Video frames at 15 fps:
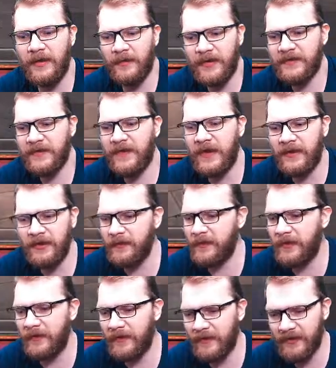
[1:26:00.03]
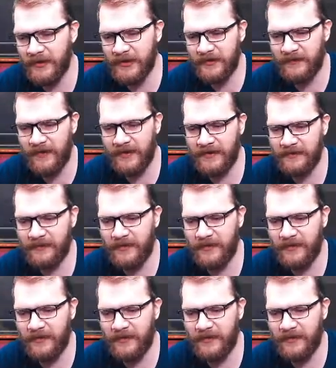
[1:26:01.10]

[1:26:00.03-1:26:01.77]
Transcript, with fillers: Abyss with Unduped Human Torch just fine as